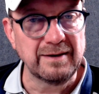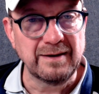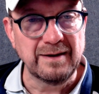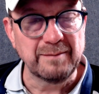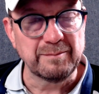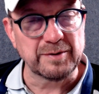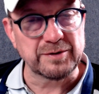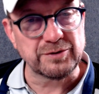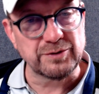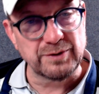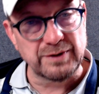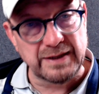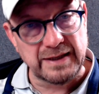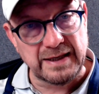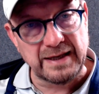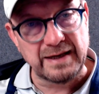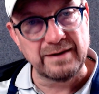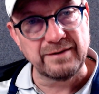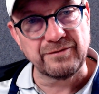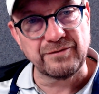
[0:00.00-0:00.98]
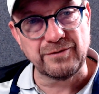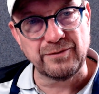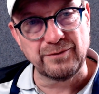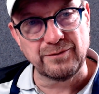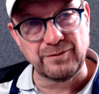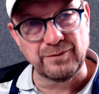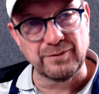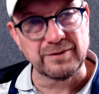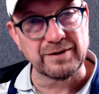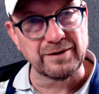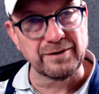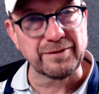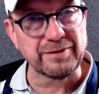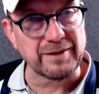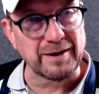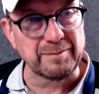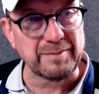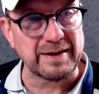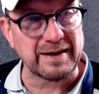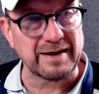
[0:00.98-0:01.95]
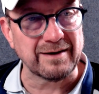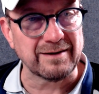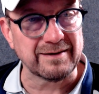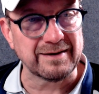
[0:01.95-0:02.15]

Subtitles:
but you need to do a little thumbnail